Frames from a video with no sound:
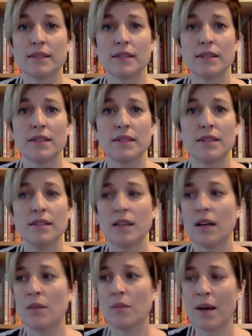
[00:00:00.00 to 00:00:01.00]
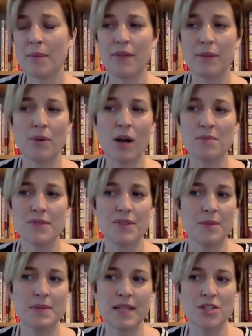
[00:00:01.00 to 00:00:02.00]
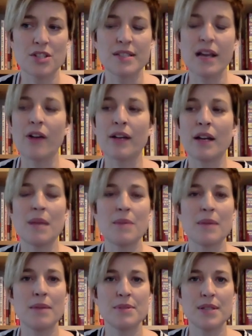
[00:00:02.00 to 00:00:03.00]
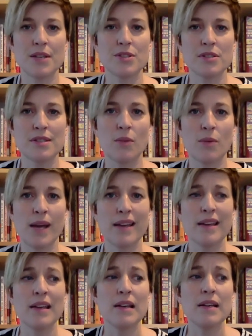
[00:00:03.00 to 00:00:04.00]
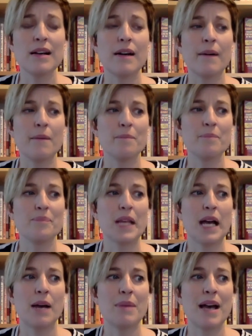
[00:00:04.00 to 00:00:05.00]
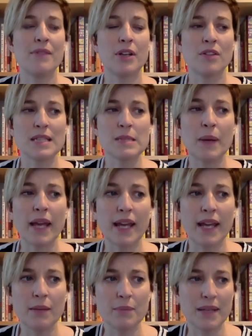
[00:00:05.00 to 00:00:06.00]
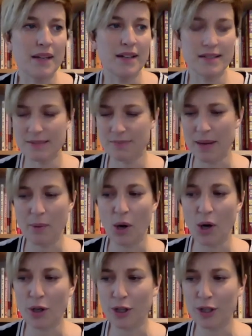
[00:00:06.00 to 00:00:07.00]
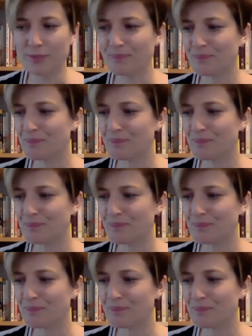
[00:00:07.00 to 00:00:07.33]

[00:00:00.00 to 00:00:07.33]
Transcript: I'm having problems with obsessions. How can I make my obsessions go away? I'm having all this pain because my partner